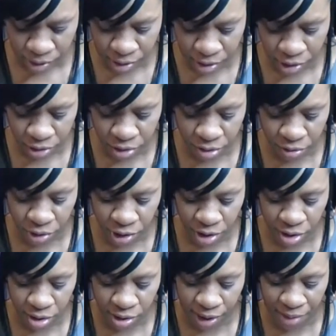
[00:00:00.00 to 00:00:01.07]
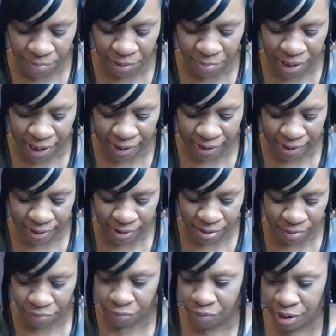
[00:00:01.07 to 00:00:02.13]
Because you know they be making
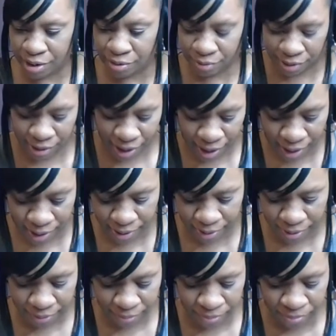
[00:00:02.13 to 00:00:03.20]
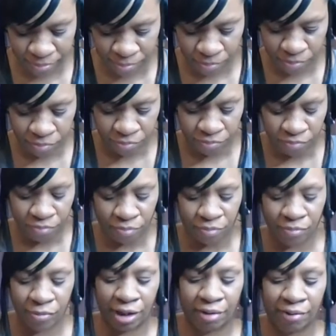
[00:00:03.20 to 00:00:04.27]
stuff real tight.
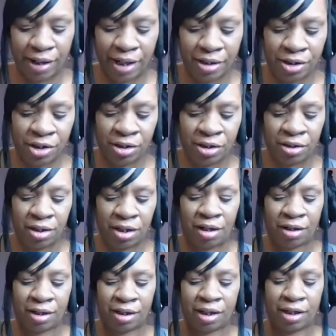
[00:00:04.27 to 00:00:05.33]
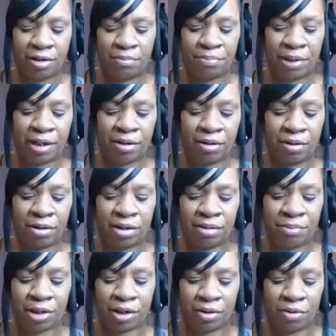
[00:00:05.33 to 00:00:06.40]
All right, just so y'all can get a better look,
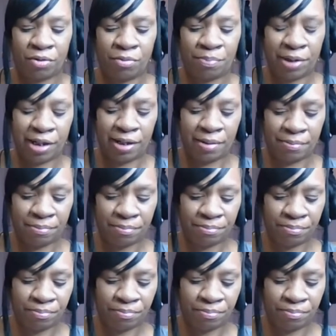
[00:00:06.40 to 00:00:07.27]
I'm going to open it.